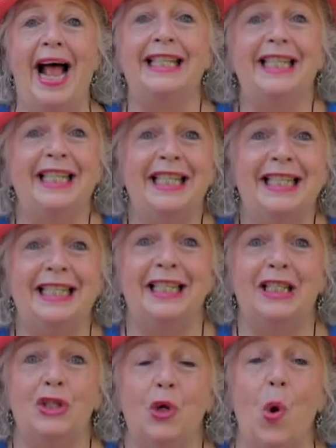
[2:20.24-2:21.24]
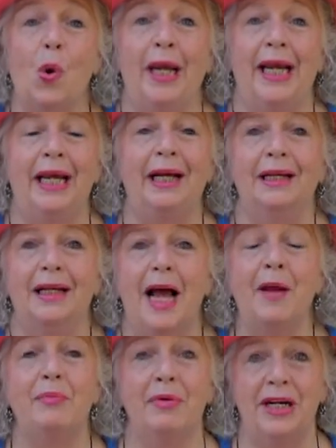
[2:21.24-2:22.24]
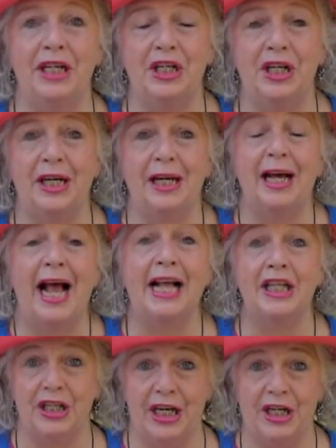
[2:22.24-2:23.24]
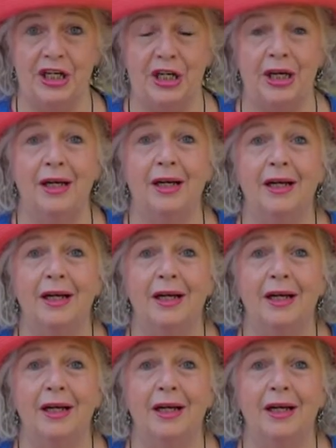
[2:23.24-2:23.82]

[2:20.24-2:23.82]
As Jesus is talking and preaching and teaching